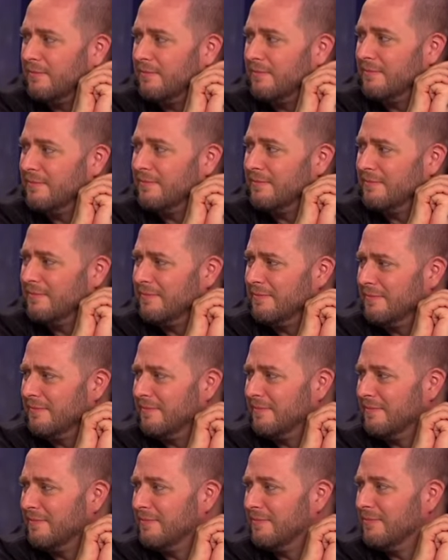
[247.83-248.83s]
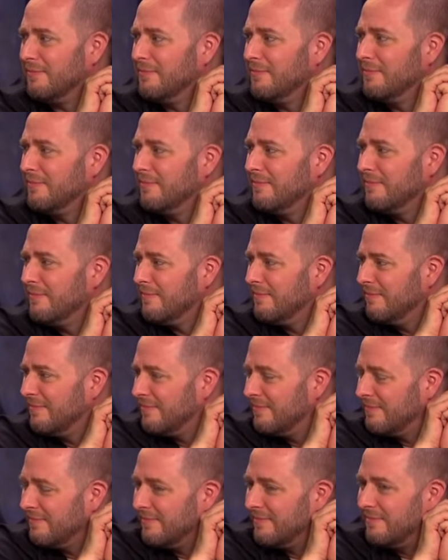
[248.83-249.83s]

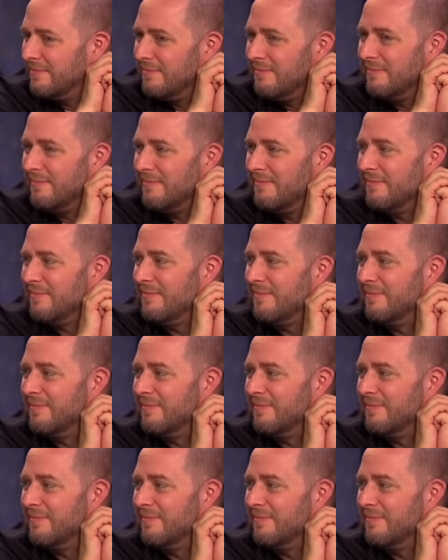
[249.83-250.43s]
[no speech]